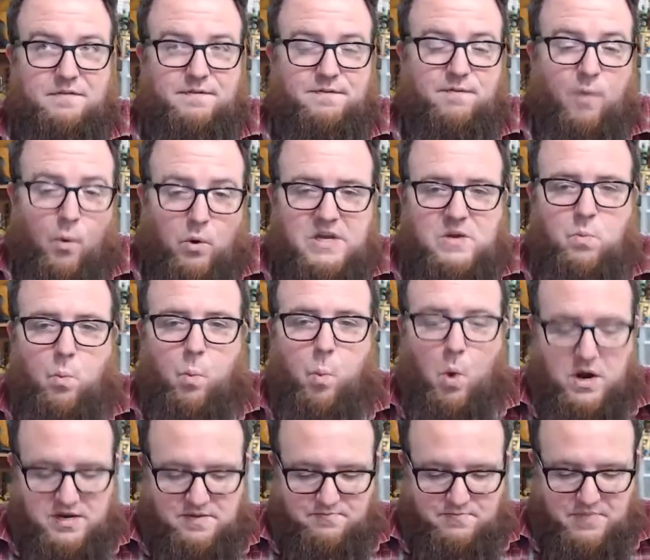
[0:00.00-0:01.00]

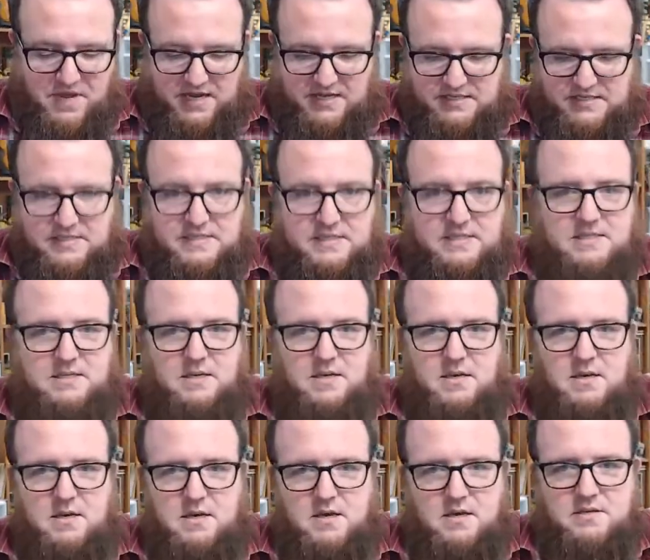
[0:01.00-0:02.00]
41 minutes.
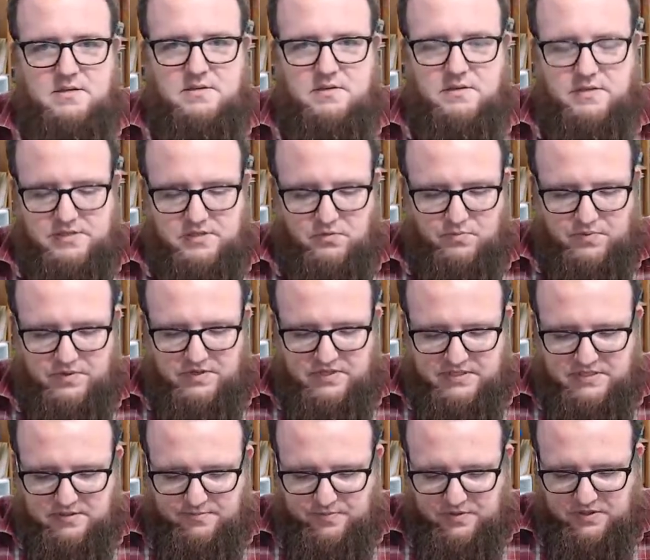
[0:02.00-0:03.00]
So let's open
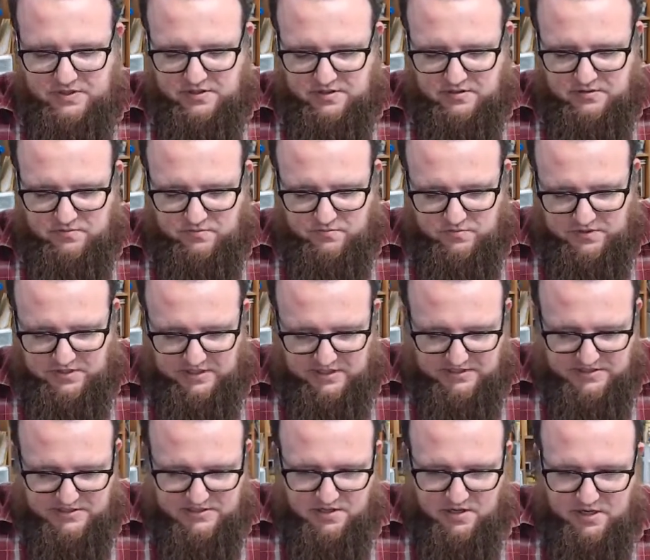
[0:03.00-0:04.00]
this up here. We're going to
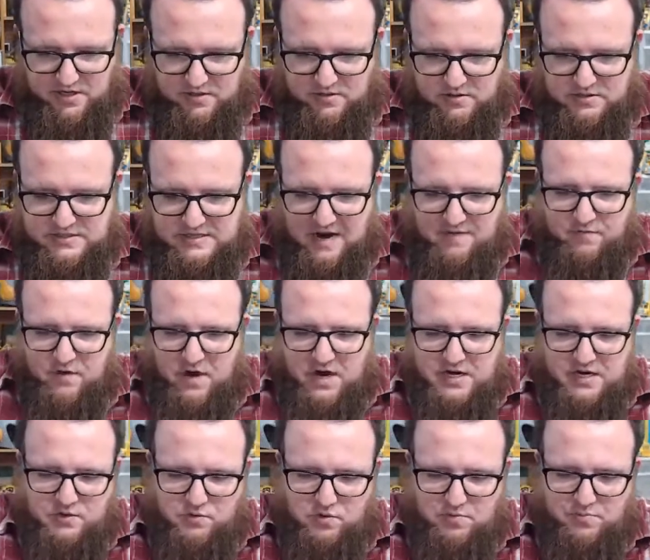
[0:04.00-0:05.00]
get started. Dive right
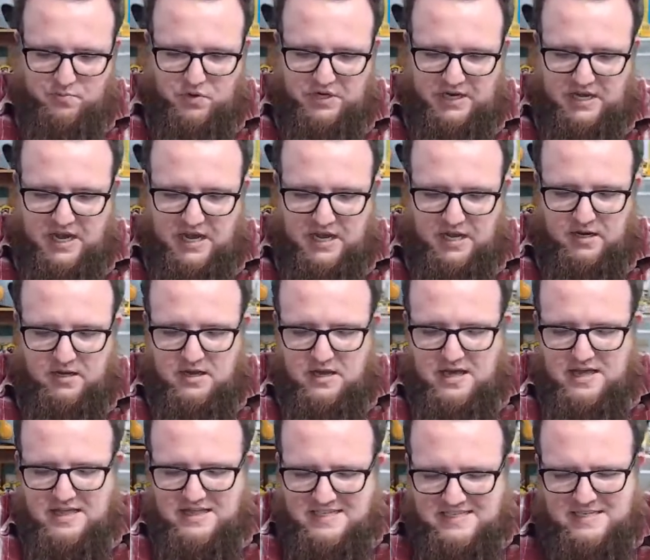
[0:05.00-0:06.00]
into a brickhead.
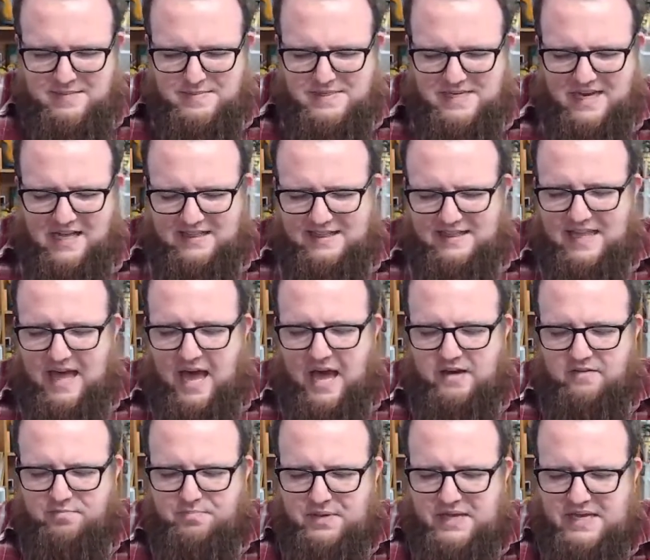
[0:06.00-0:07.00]
This seems like a lot
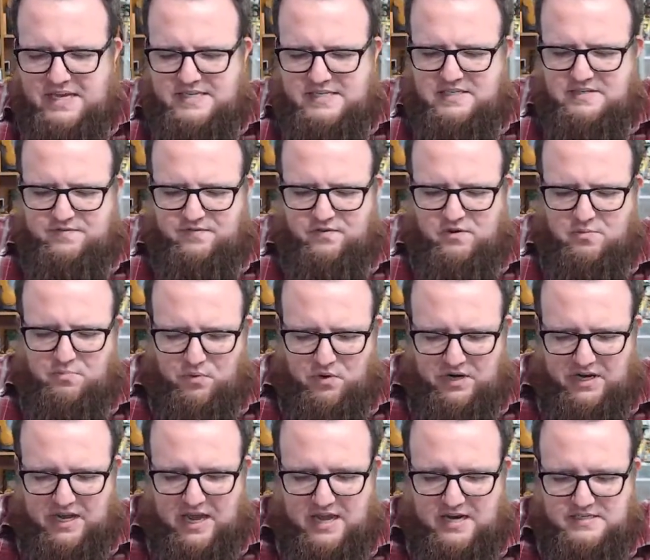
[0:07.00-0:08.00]
of pieces for a
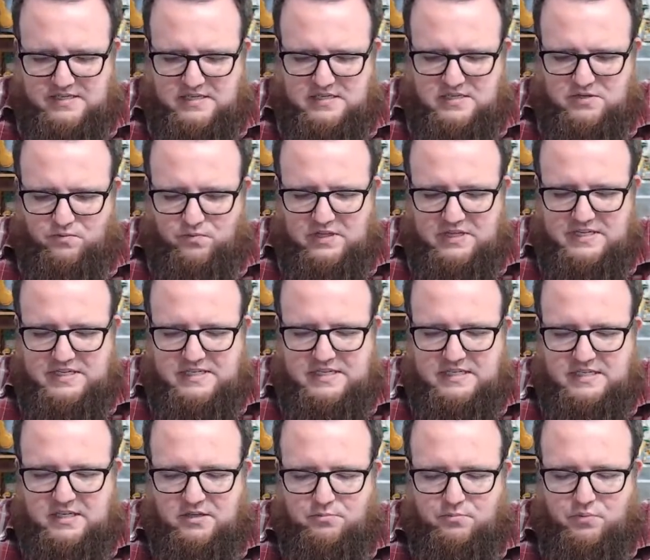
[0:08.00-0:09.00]
brickhead. Is this a really
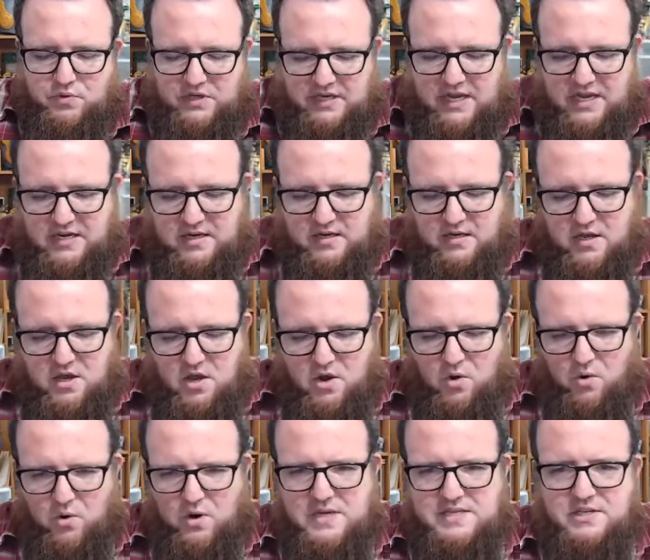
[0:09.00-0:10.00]
detailed brickhead,
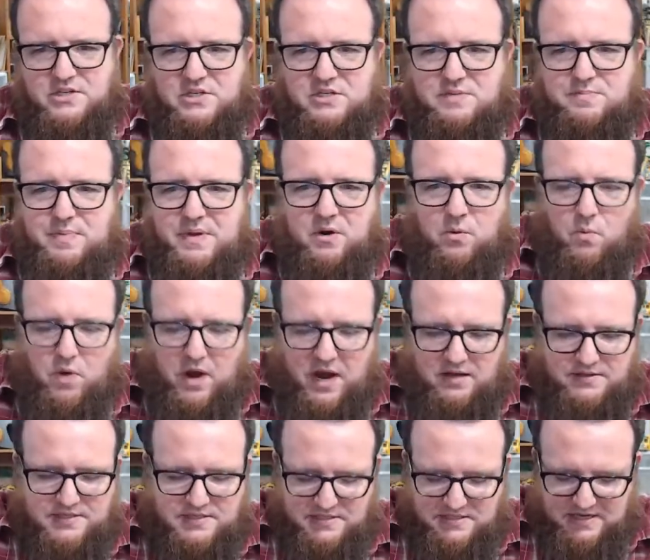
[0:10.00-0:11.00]
or has it just been a
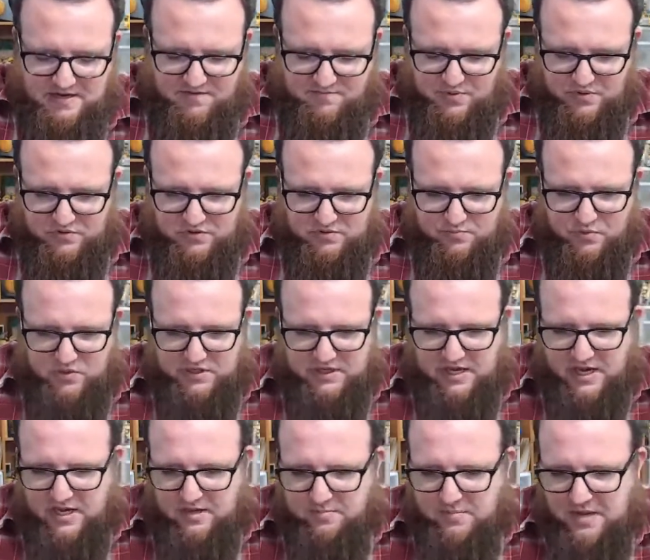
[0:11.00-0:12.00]
while since I've built a
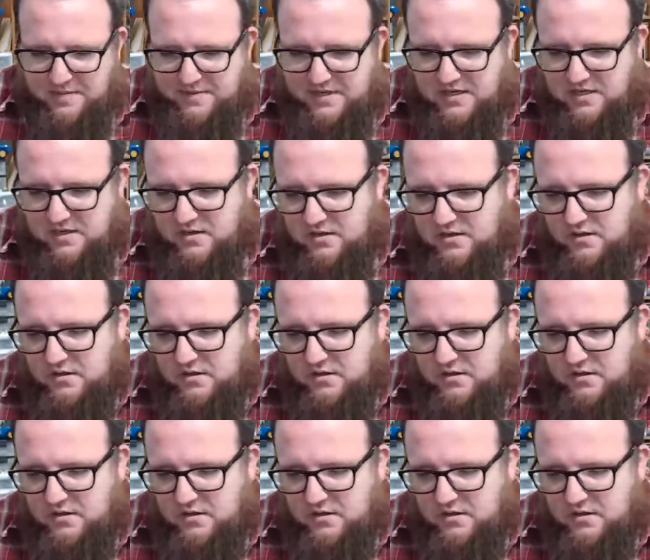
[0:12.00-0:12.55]
brickhead? Maybe